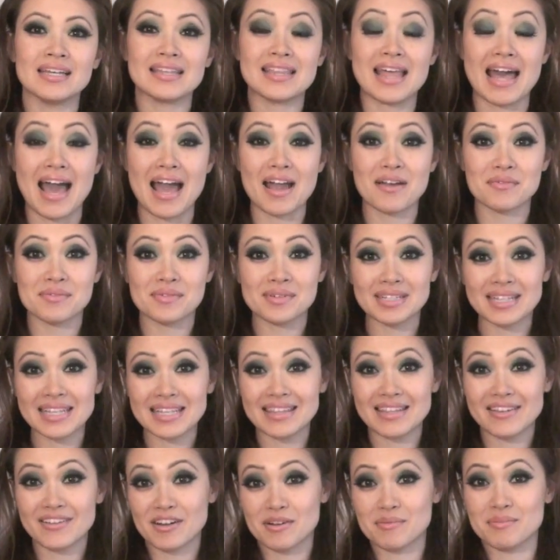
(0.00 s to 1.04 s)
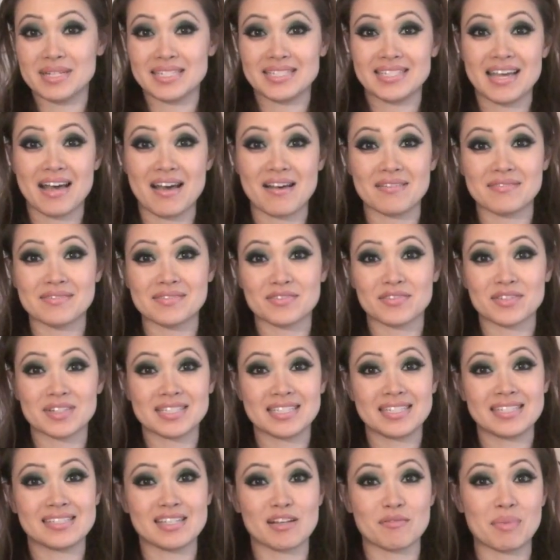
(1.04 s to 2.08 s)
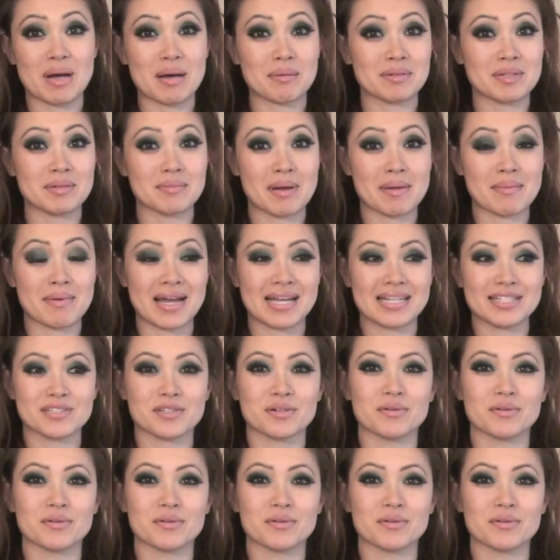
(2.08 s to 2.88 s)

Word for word: that I really think are must-haves, first things that popped in my mind.